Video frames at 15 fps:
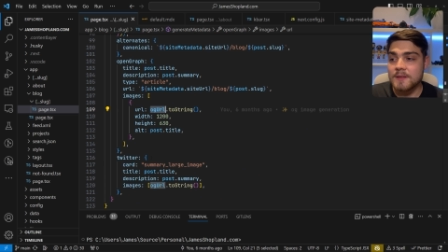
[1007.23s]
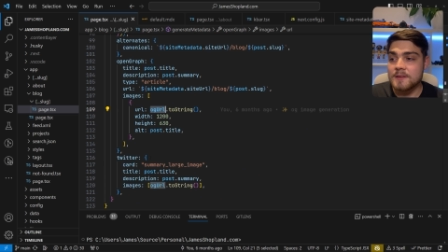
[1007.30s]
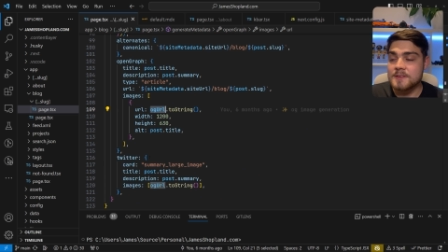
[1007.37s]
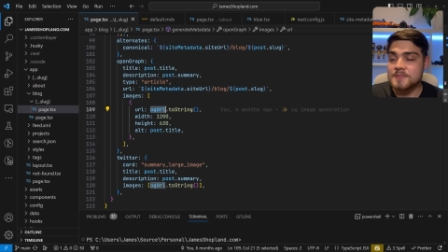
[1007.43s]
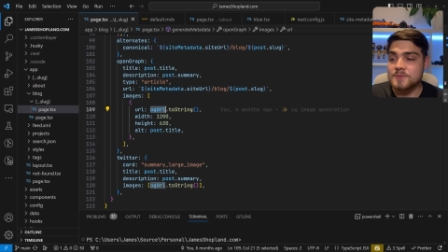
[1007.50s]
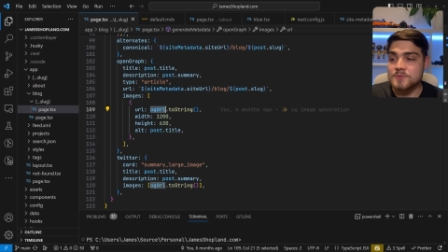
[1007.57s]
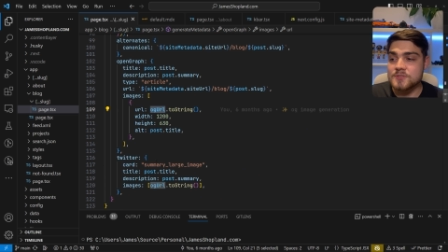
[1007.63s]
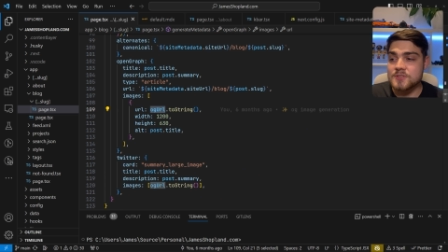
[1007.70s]

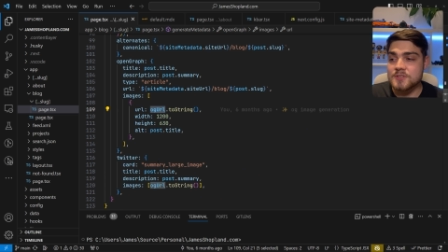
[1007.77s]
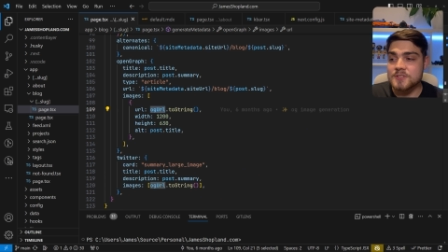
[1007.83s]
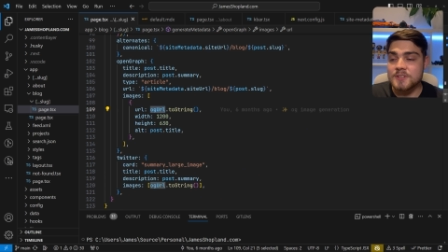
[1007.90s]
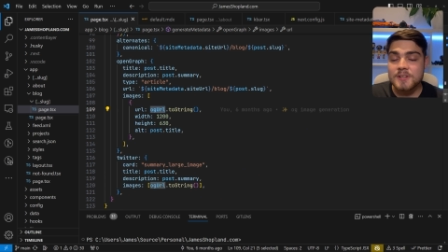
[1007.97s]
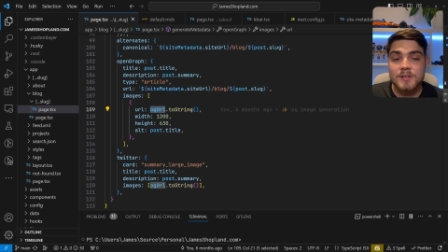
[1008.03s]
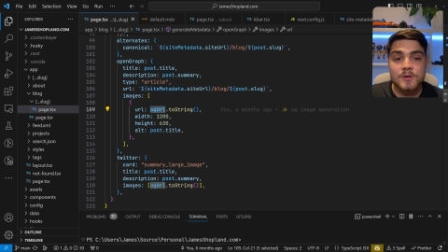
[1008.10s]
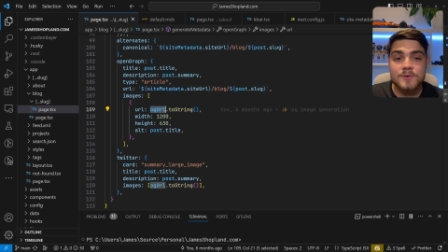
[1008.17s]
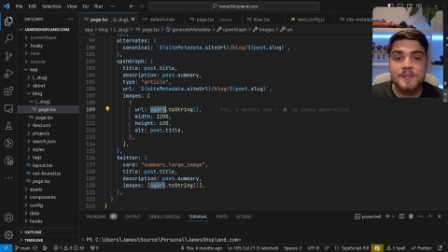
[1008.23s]
So it's just going
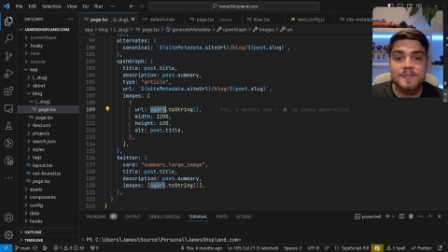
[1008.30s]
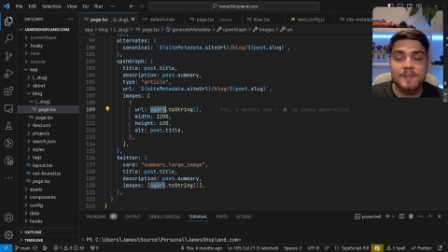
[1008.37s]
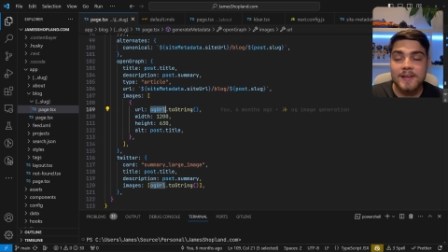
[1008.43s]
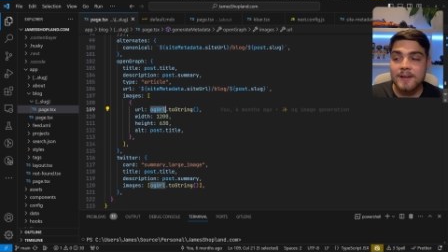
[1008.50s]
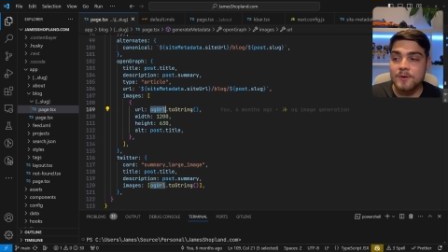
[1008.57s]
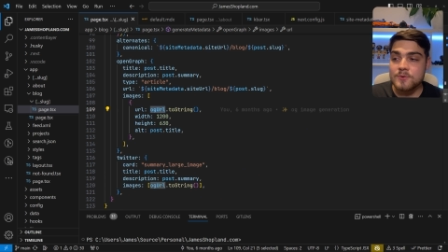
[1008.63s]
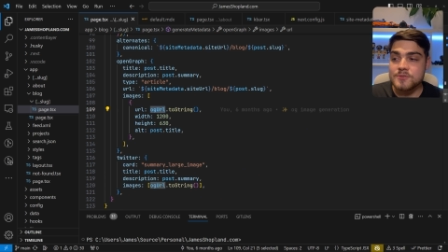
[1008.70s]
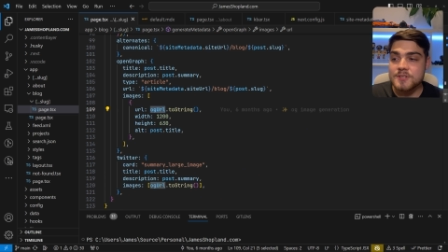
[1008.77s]
to load in that
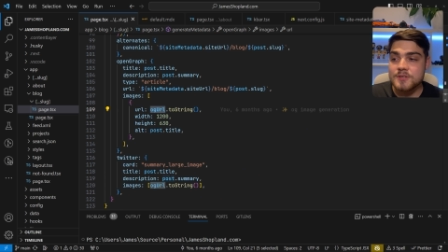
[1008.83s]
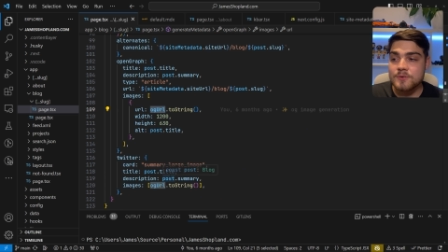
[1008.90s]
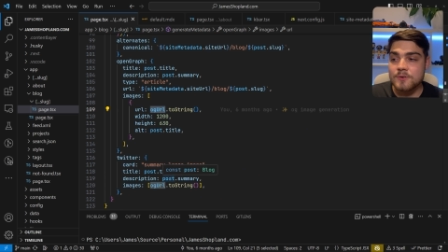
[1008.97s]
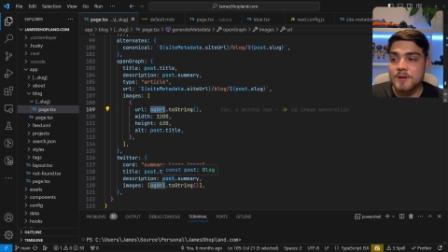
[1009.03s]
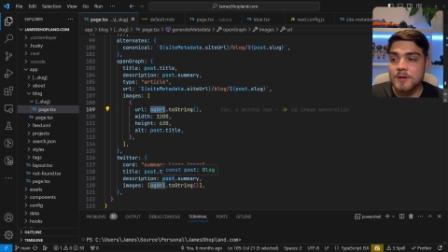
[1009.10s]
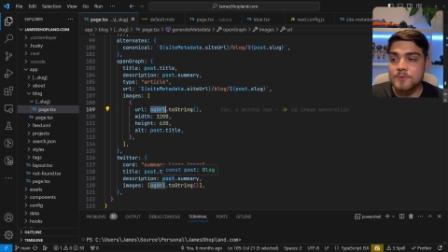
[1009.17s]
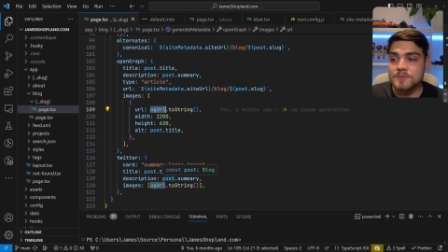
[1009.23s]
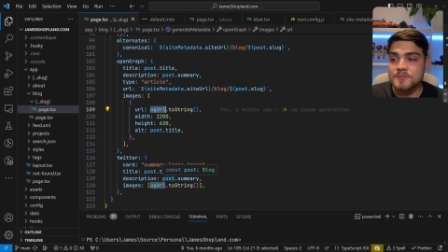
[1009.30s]
og
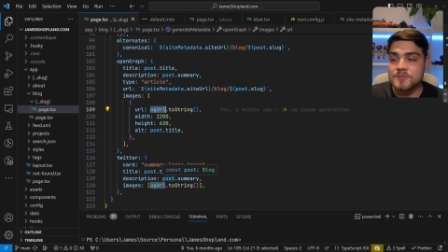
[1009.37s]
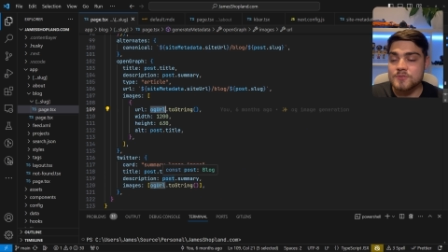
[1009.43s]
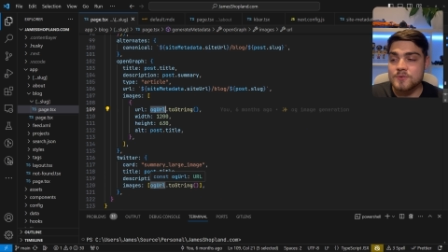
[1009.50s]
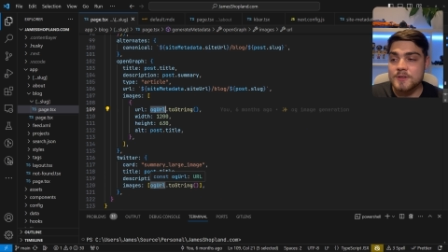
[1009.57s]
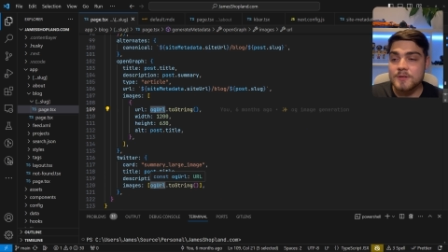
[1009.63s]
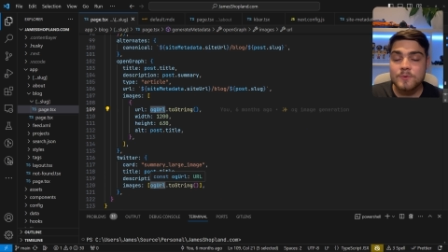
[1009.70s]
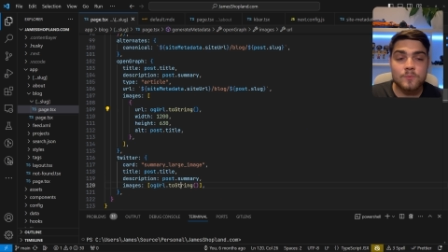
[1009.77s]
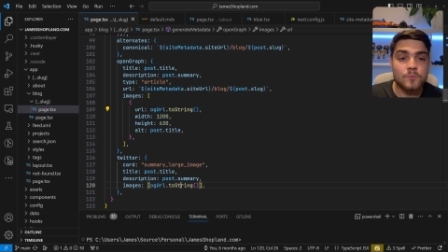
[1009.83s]
URL as a
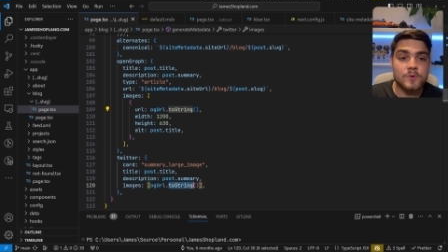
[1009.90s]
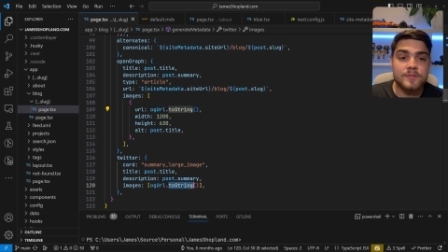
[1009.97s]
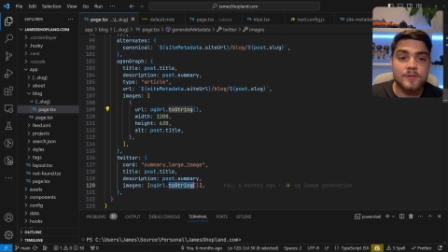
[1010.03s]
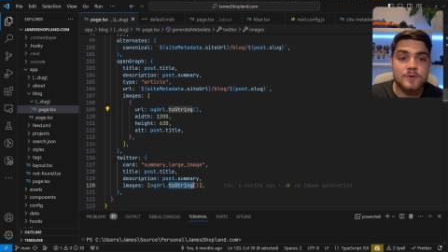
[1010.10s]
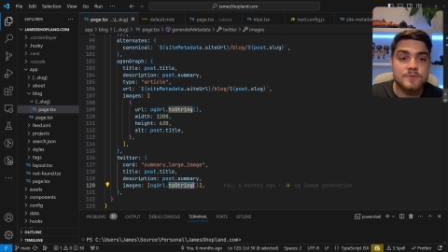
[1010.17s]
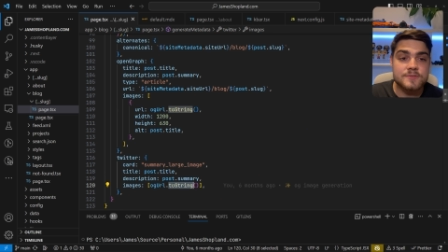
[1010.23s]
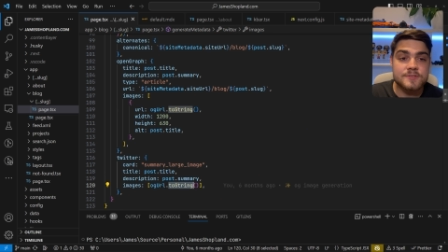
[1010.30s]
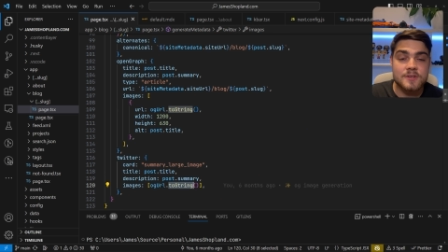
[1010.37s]
string with
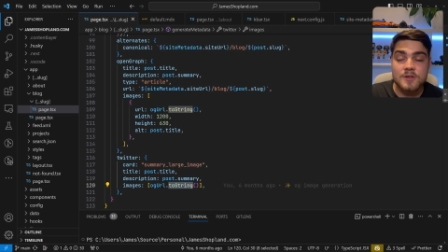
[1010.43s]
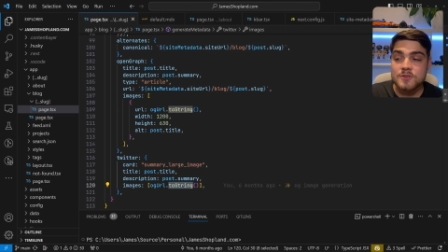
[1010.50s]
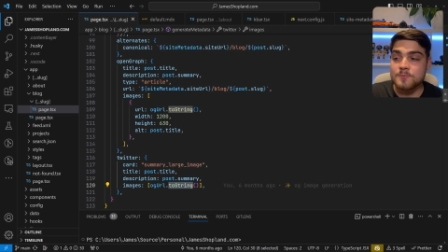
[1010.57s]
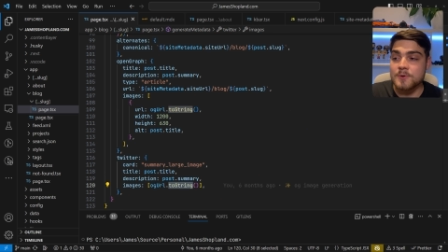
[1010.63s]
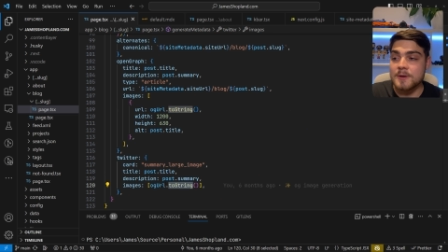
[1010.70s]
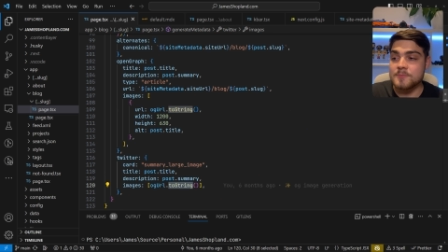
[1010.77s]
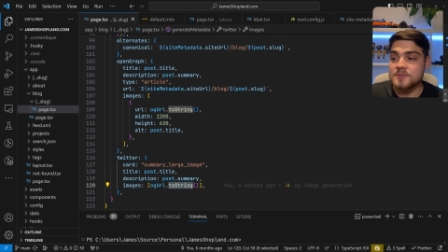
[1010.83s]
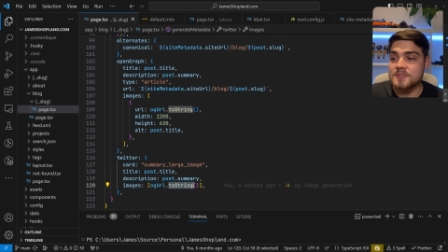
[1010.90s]
those search
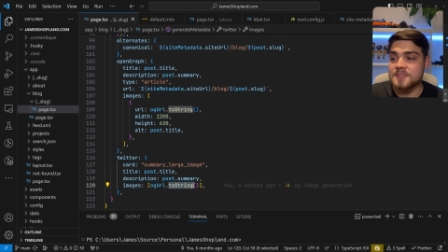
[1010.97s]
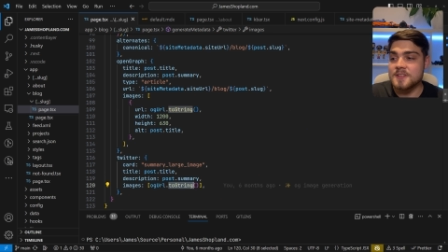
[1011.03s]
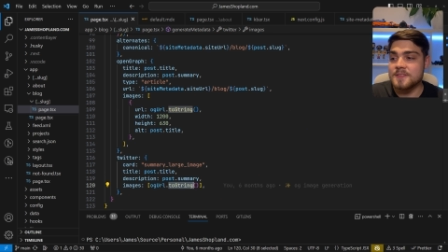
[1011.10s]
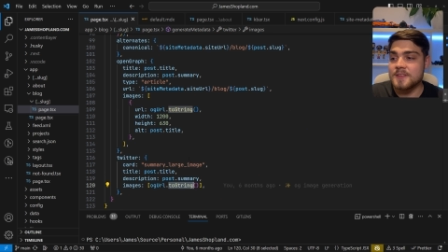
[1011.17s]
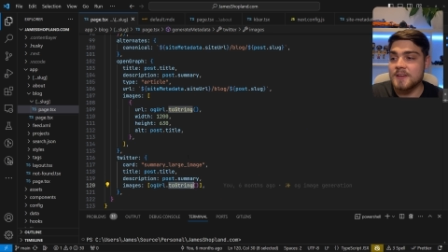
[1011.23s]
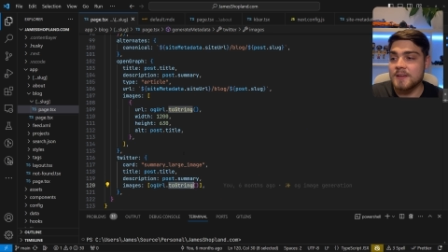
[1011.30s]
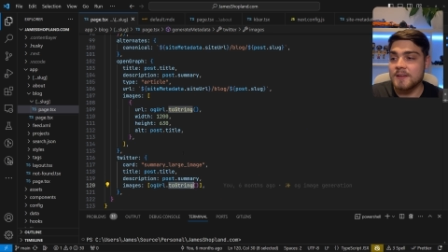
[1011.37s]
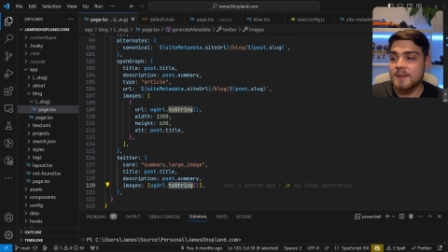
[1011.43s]
parameters in
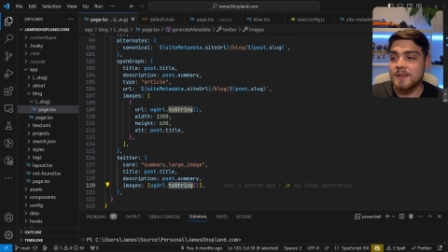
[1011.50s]
there.